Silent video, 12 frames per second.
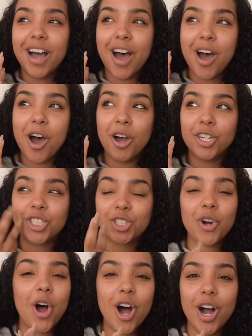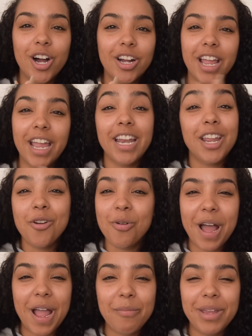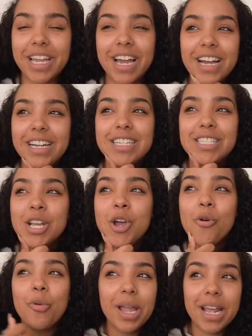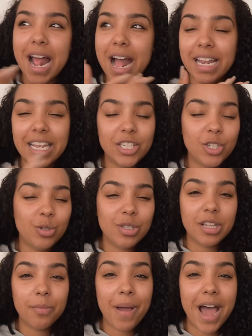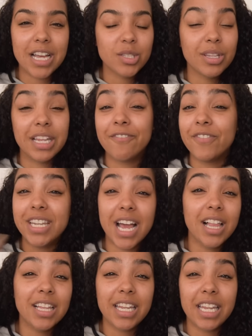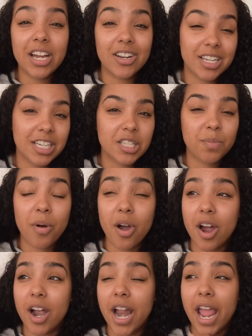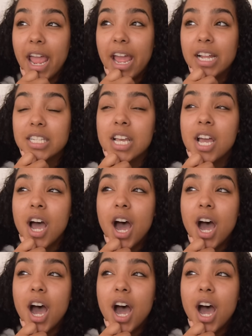uh, strong anyway because we had had issues in the past with infidelity on his part and